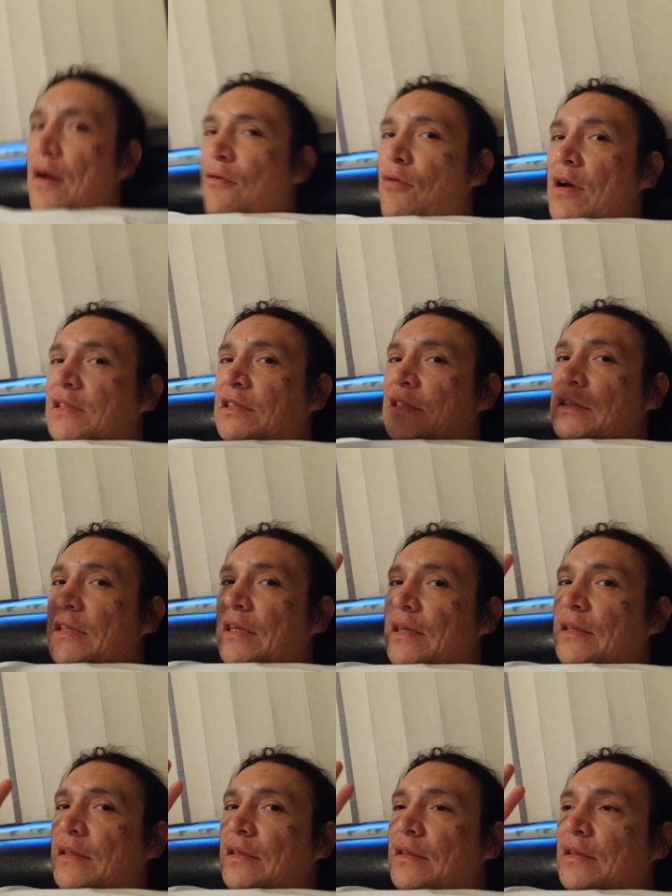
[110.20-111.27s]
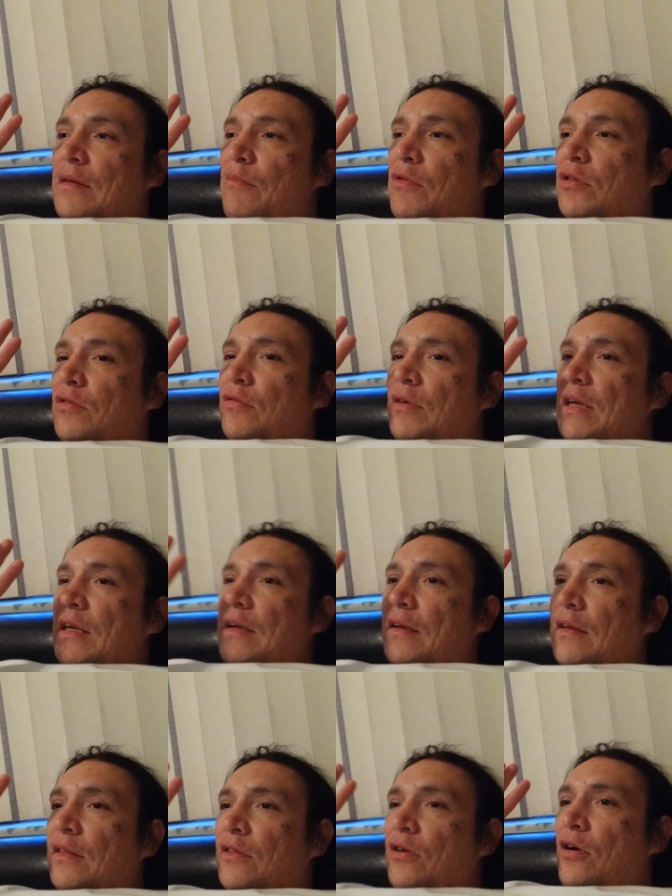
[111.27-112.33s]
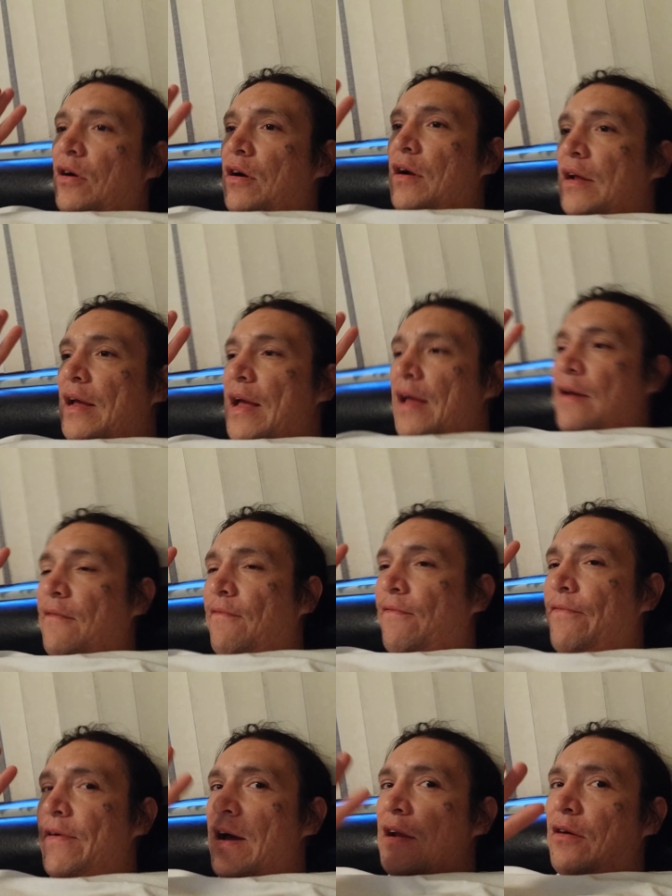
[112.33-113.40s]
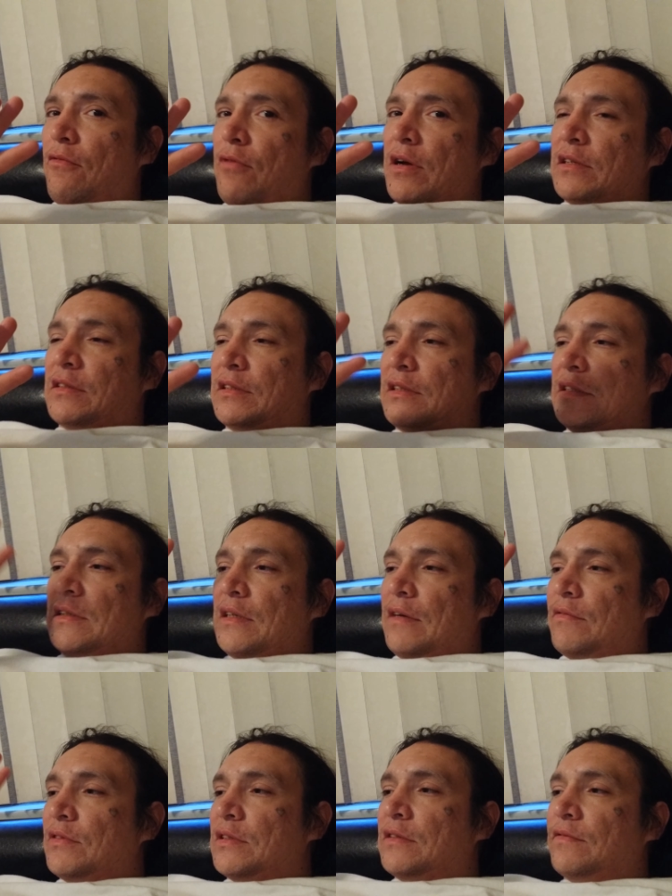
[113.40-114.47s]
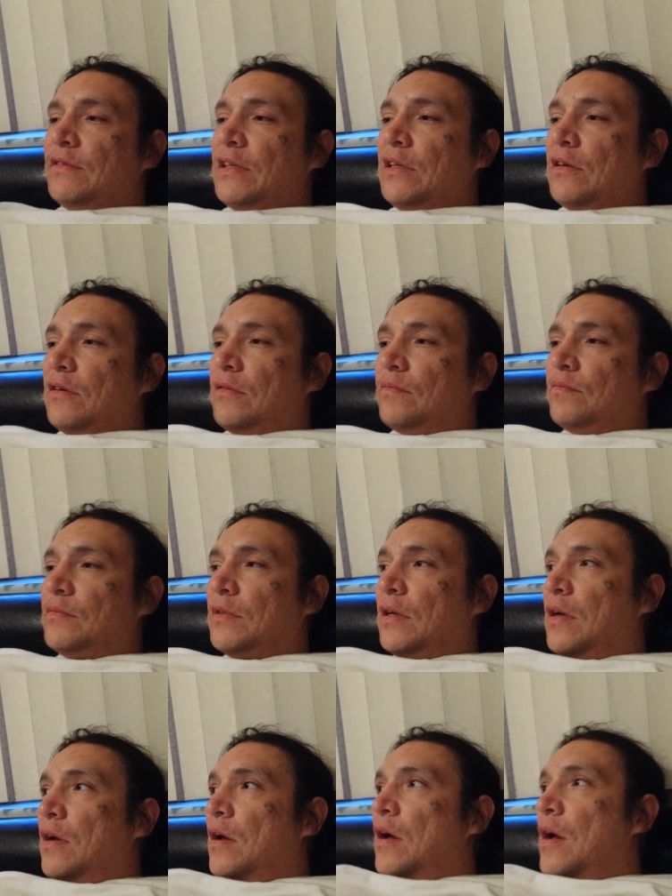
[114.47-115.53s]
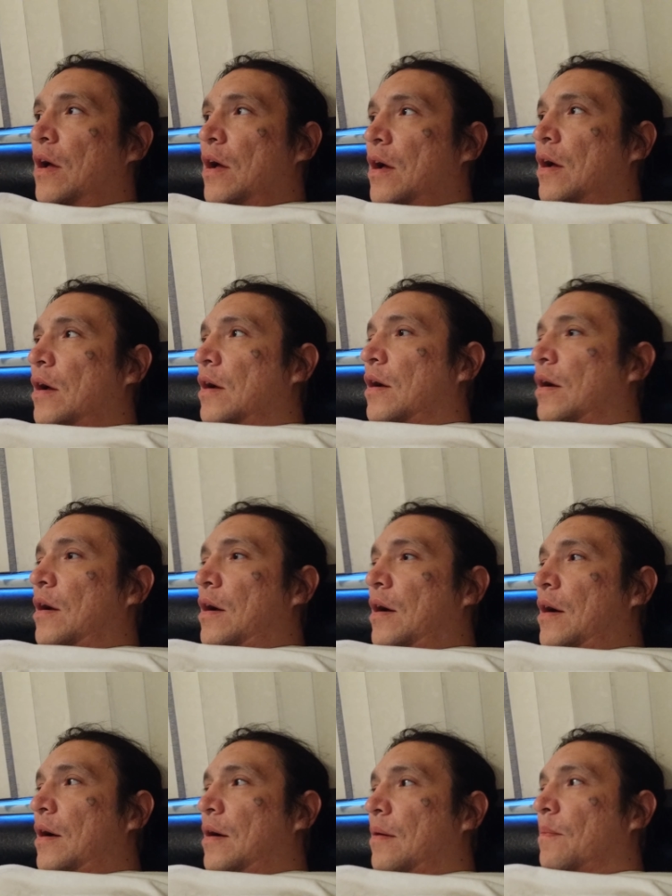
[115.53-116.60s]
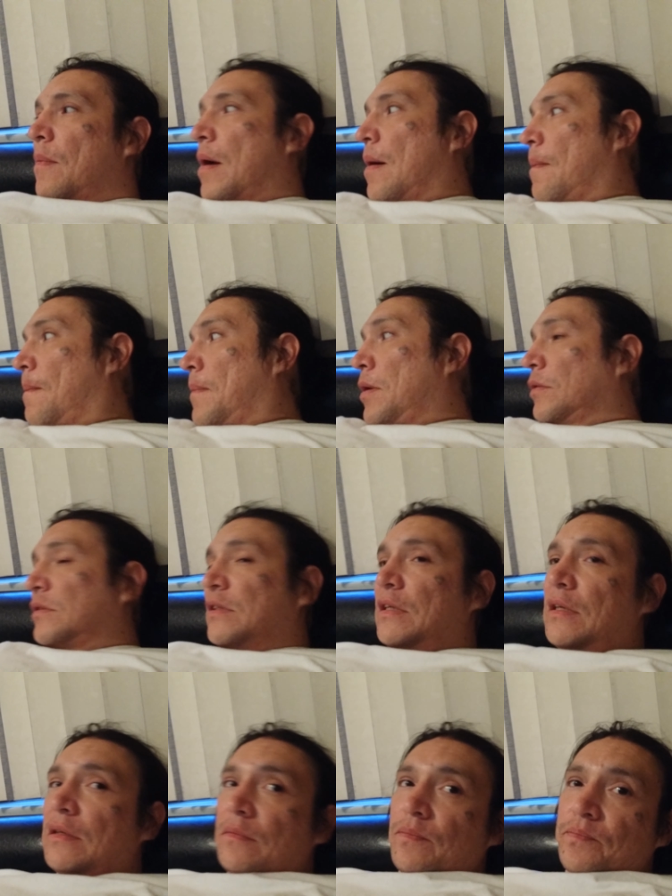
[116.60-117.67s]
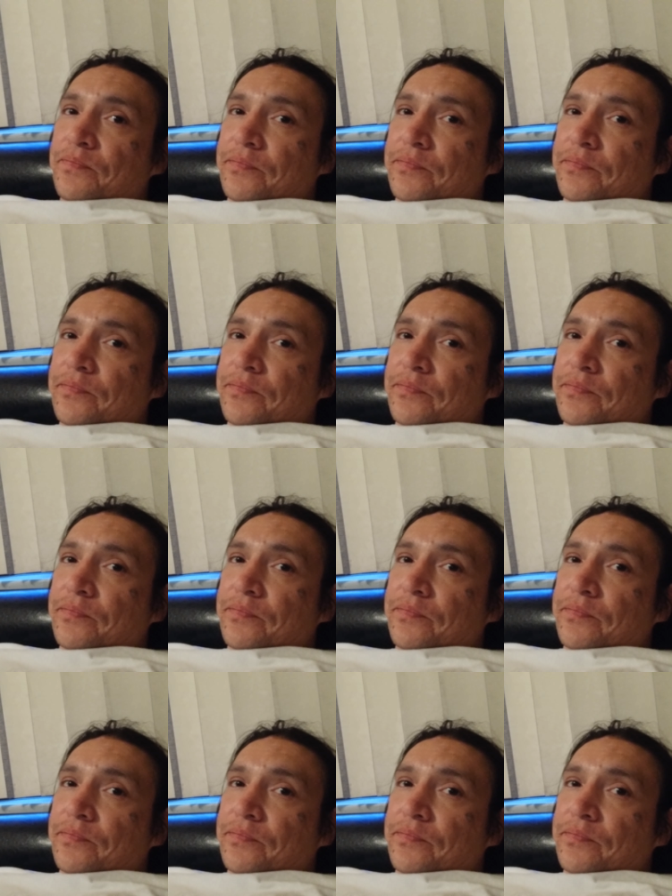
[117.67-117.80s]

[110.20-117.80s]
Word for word: Question number three, third and final question of this video. Uh, Milton,